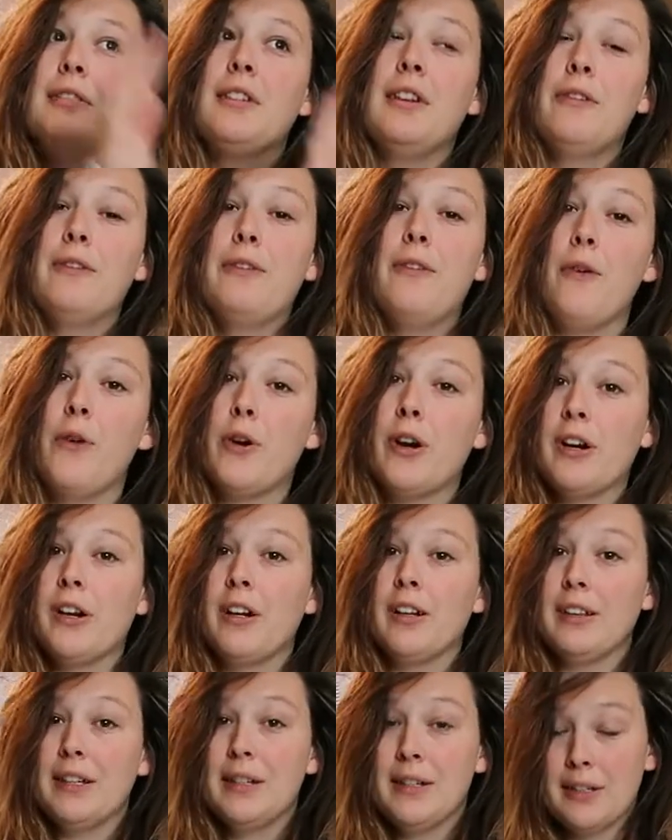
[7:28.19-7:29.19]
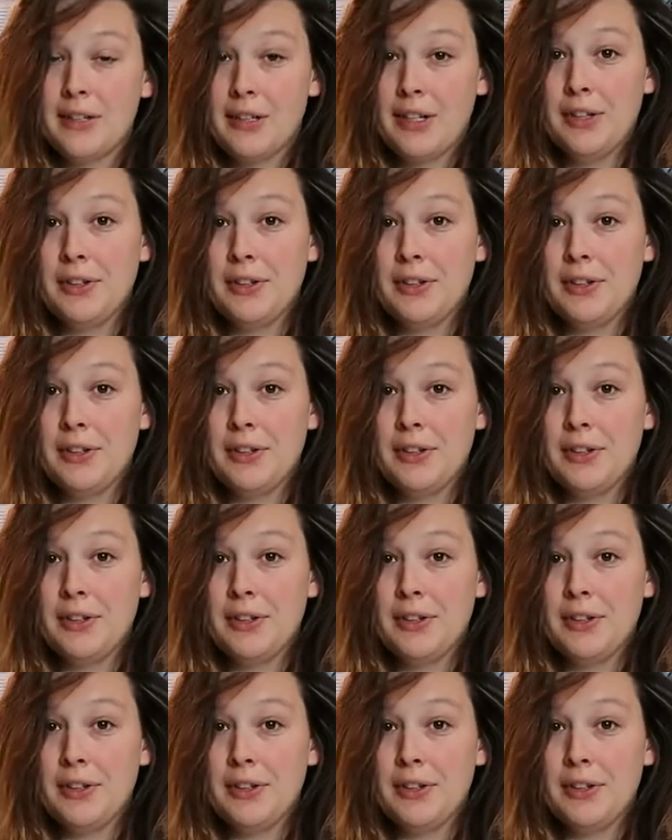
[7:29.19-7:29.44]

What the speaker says: the 4 lizard